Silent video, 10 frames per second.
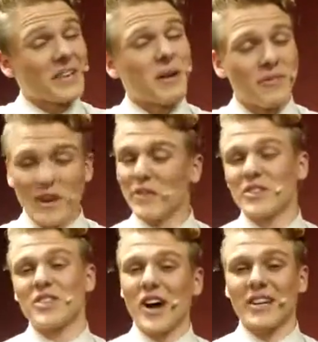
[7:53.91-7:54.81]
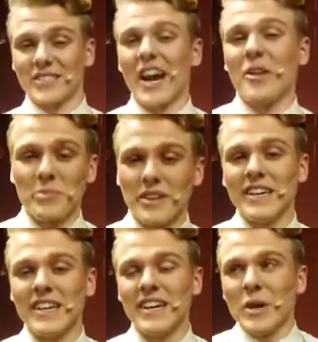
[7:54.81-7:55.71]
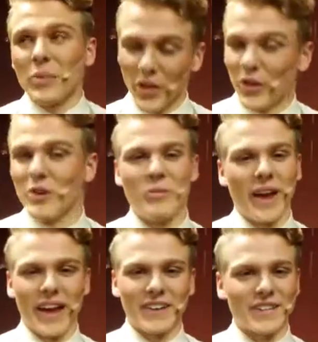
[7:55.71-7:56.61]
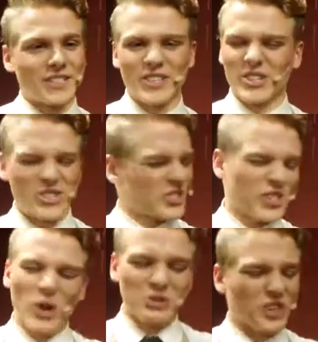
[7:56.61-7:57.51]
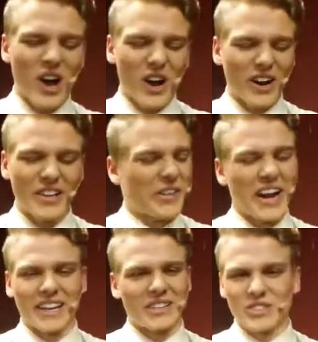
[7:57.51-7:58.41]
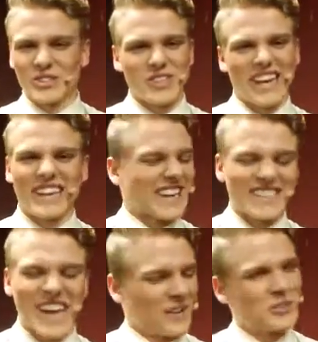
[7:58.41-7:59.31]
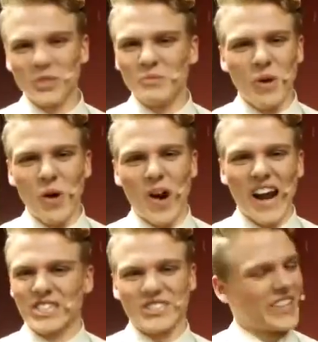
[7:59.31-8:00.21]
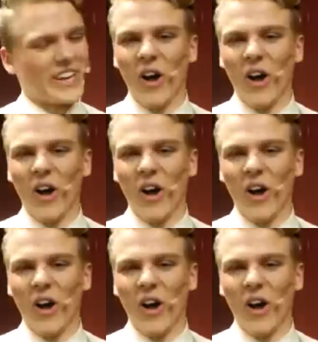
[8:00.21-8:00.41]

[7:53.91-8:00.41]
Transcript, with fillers: My favorite song has got to be Brotherhood of Man because there's just no song that I can just like get down to more and just let